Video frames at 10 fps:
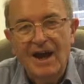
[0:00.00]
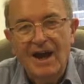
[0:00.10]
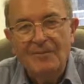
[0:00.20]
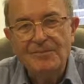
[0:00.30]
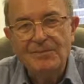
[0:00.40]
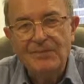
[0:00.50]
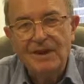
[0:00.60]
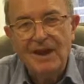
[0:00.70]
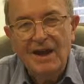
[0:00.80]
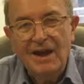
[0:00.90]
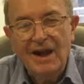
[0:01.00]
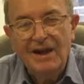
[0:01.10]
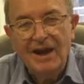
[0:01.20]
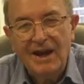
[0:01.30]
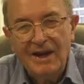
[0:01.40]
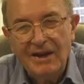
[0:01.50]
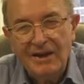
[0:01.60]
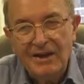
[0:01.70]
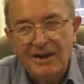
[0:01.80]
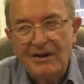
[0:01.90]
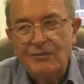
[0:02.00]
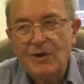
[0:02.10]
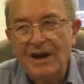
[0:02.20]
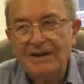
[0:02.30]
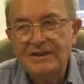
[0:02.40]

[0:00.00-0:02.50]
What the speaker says: And I ran